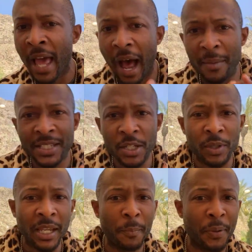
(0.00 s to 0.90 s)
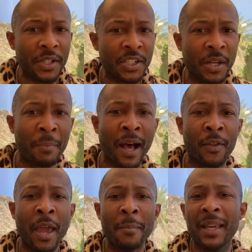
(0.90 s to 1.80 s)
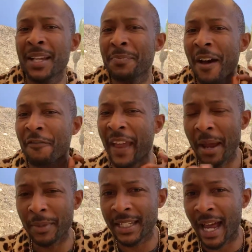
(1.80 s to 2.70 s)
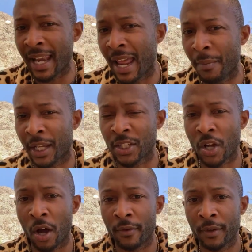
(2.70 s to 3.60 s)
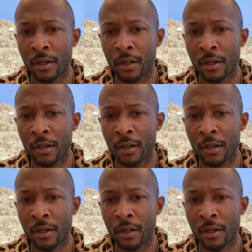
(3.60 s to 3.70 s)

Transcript: I'm still getting punched in the mouth because my family dynamic is off.